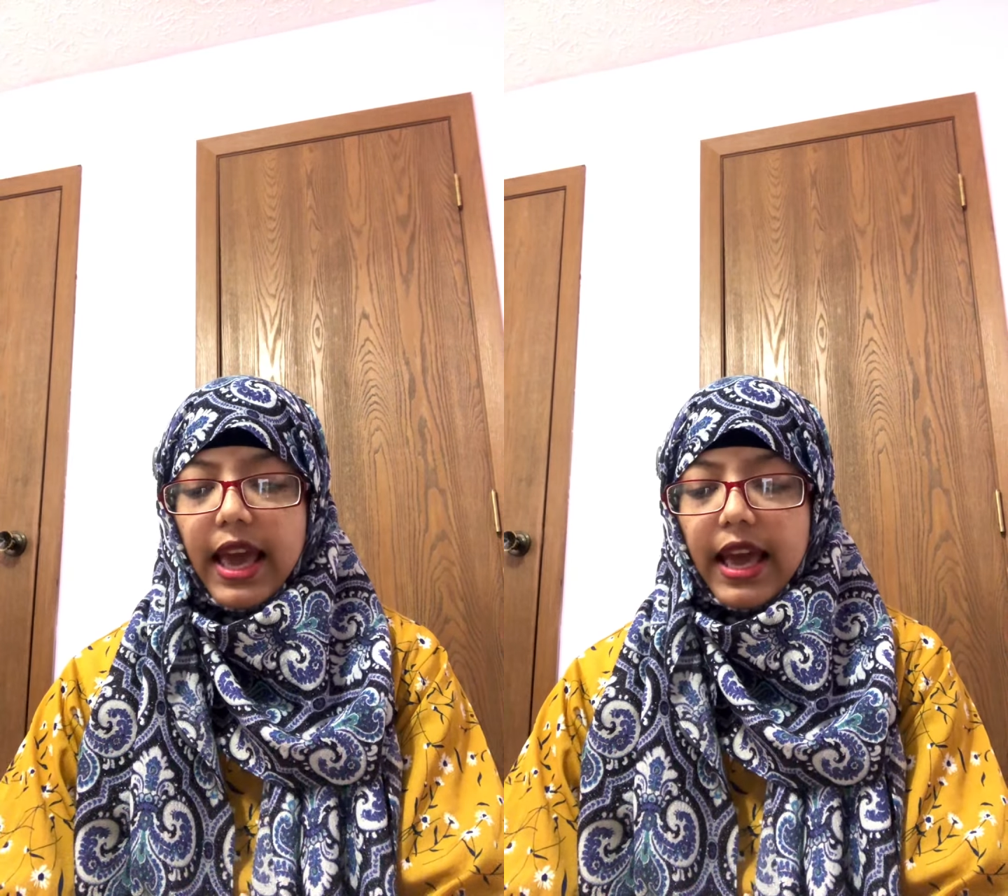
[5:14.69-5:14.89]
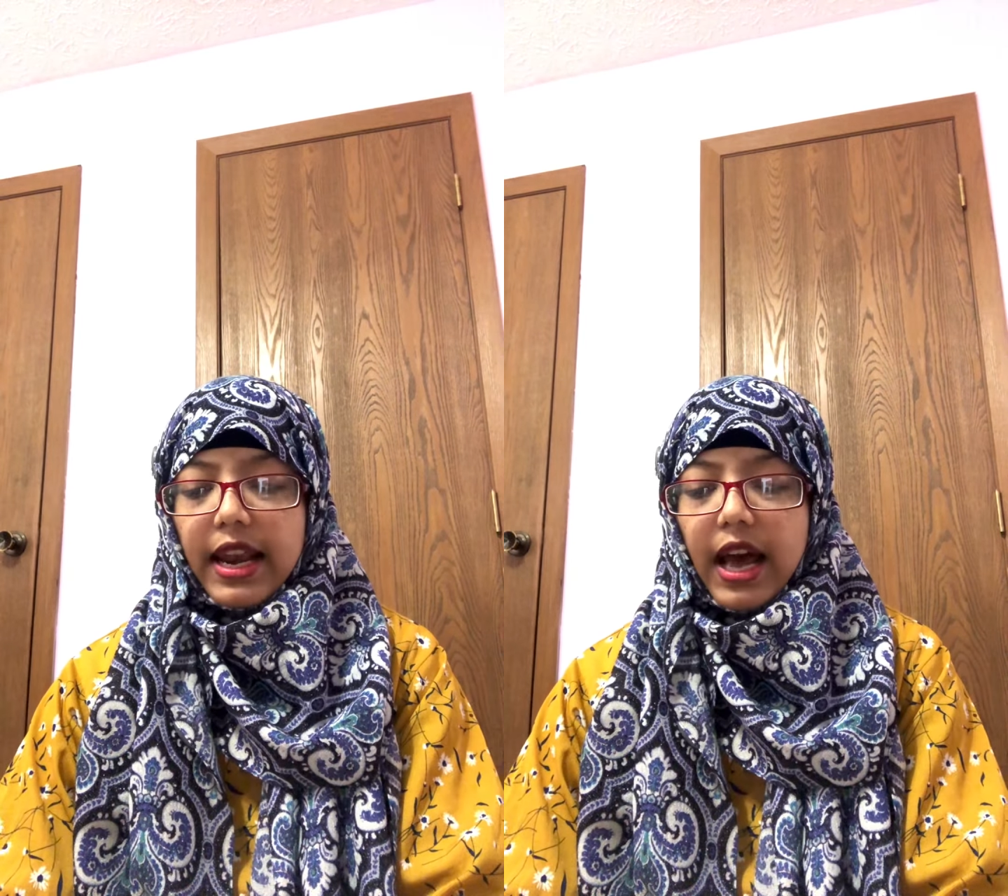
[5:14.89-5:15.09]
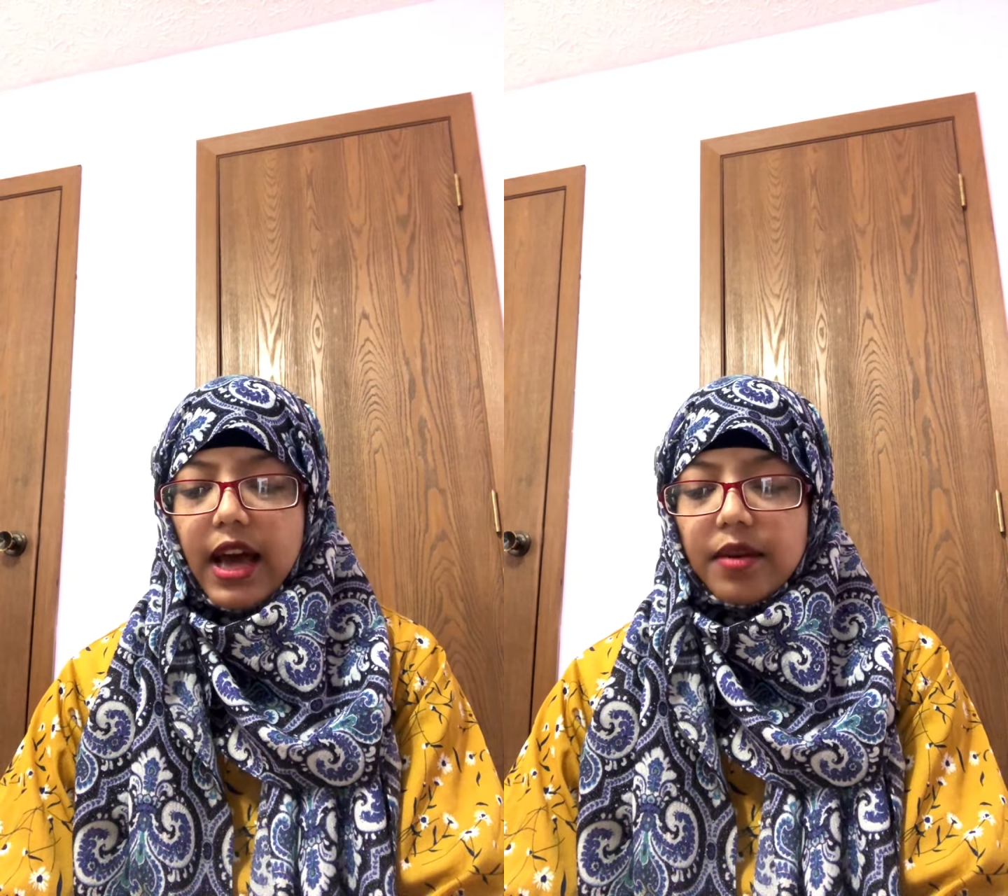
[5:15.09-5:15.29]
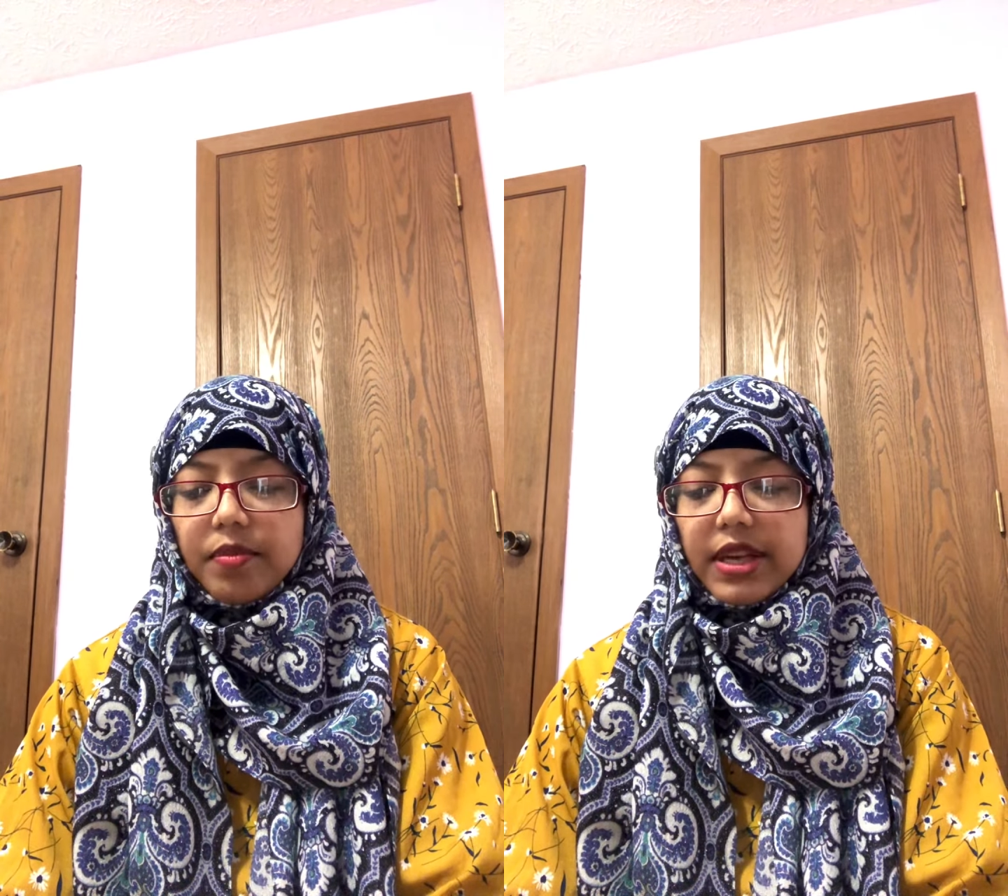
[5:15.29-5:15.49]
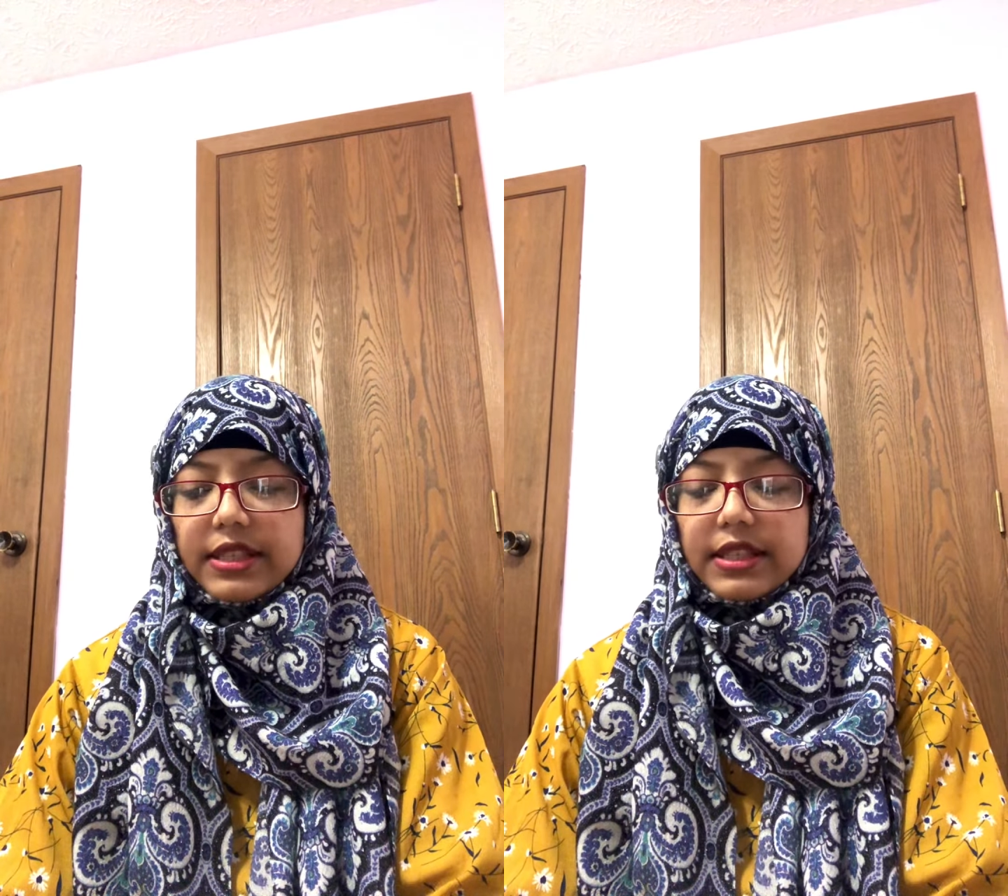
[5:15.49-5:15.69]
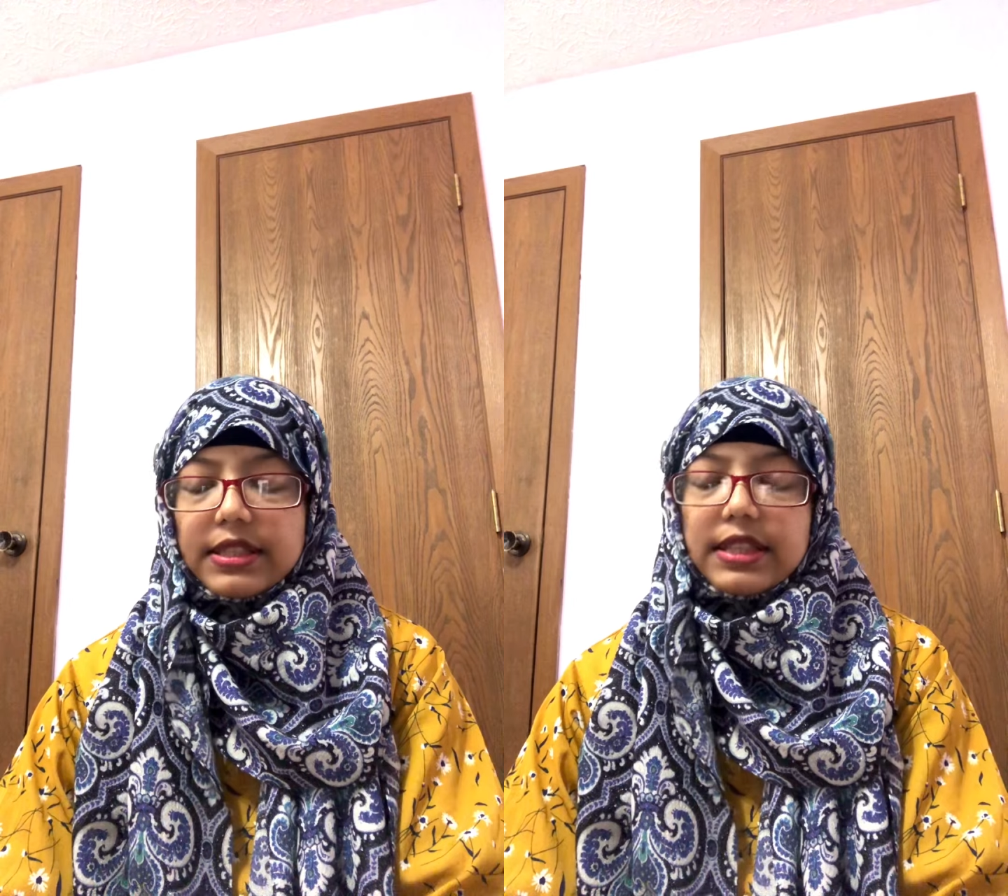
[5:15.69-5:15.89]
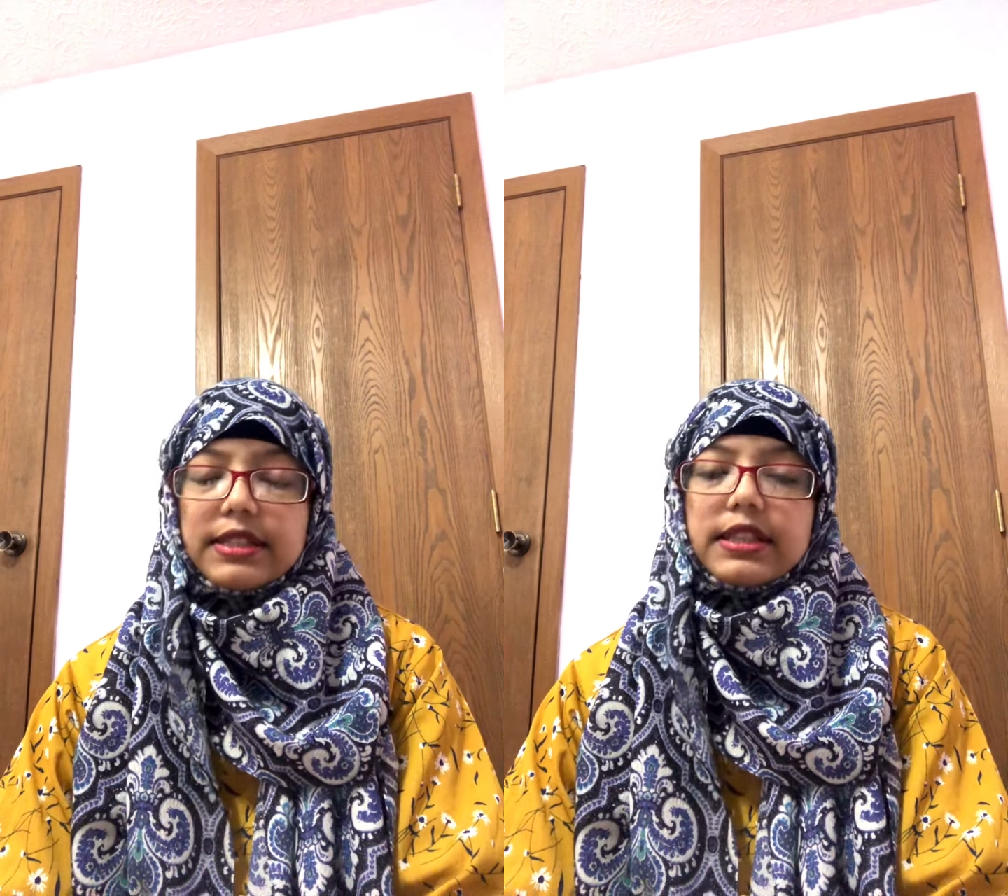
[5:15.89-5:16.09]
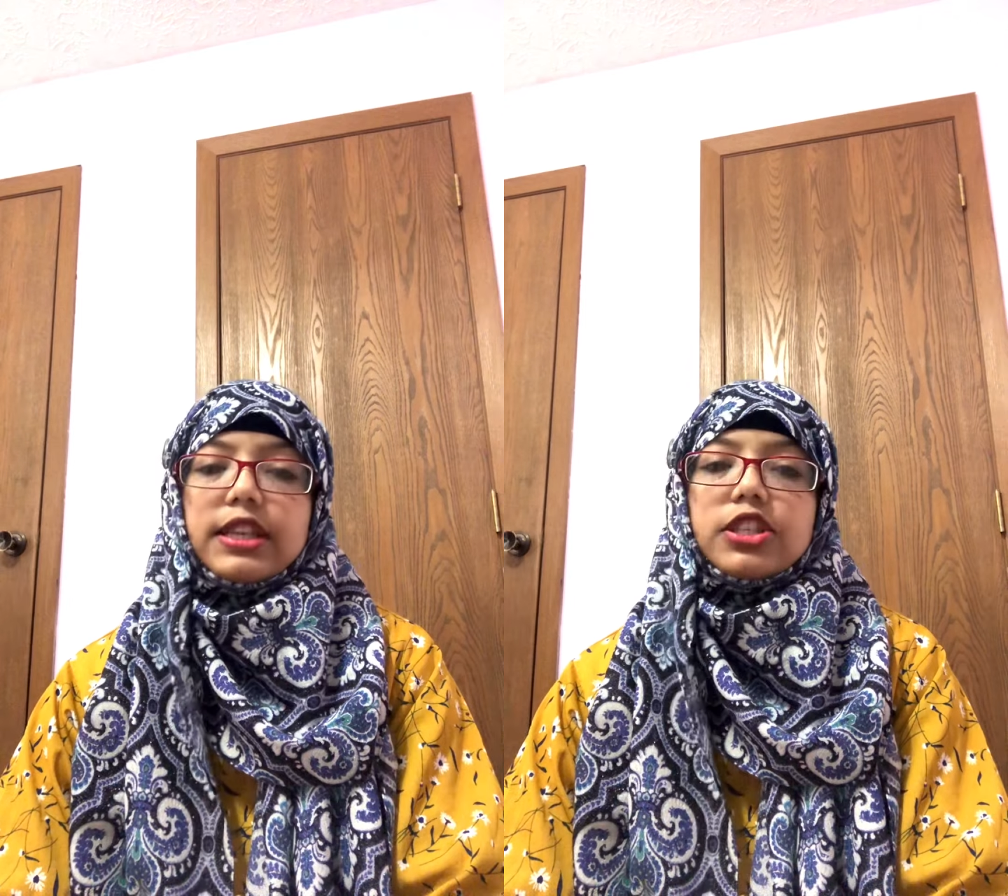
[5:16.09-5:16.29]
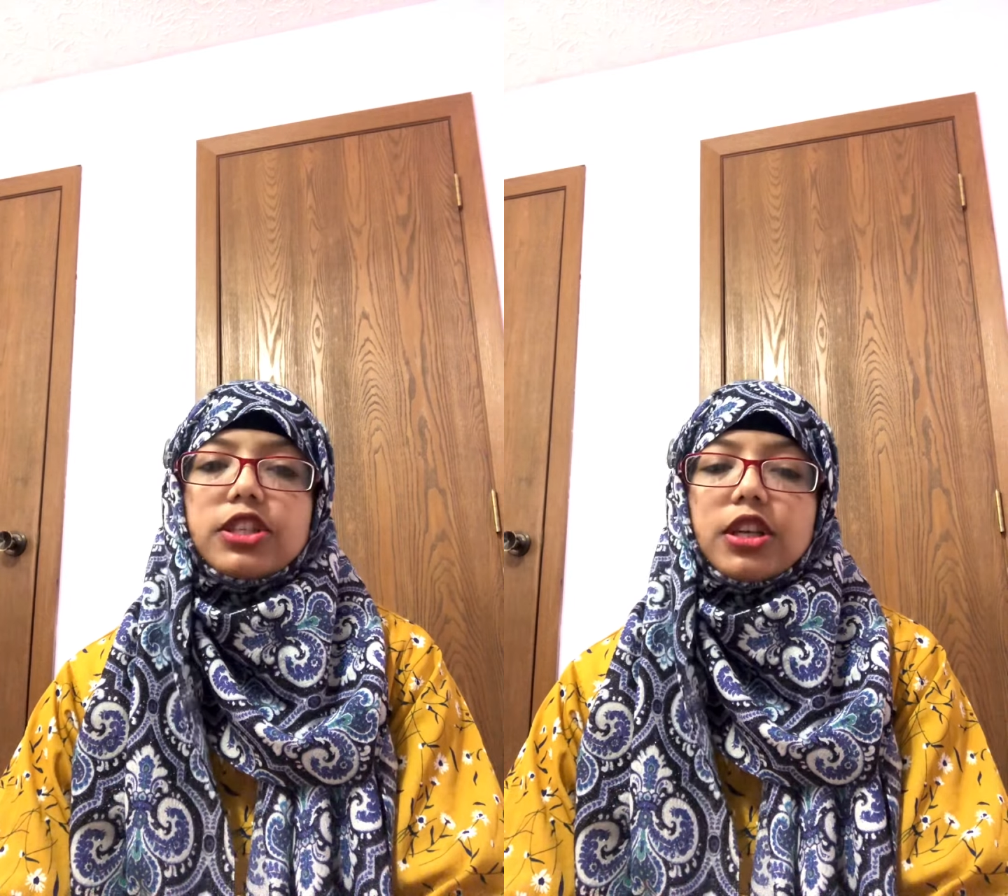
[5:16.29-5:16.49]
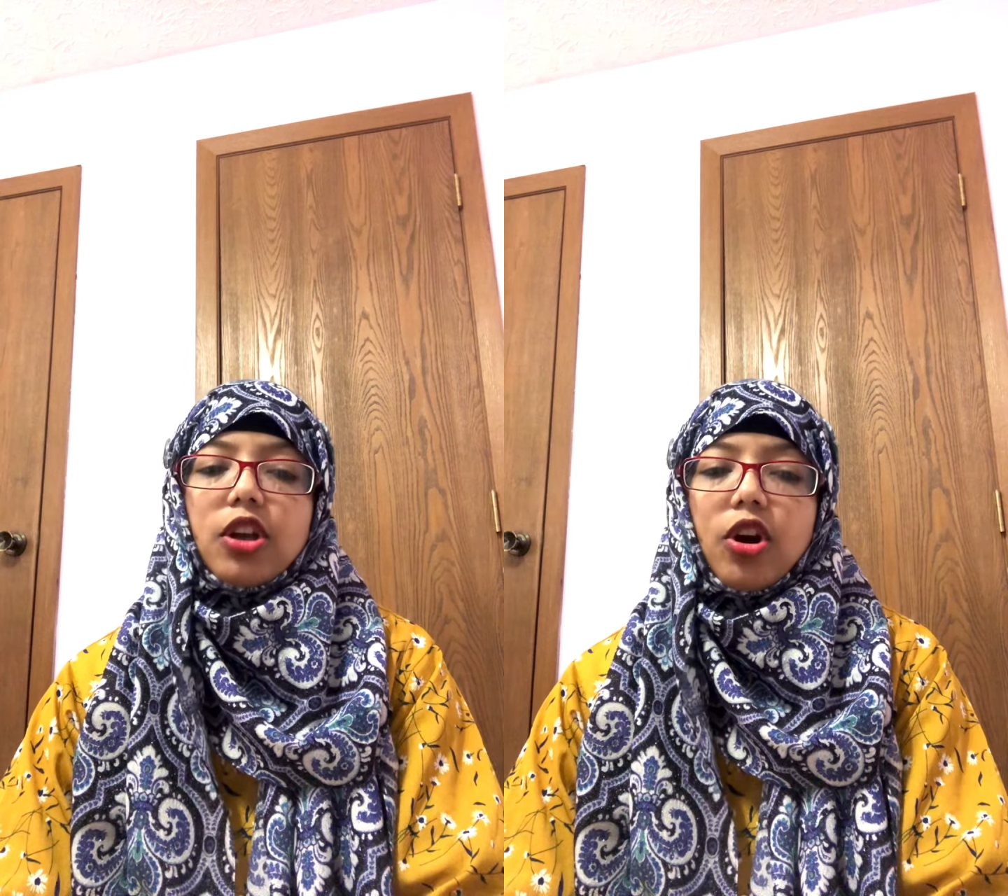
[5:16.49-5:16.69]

an unpleasant sensation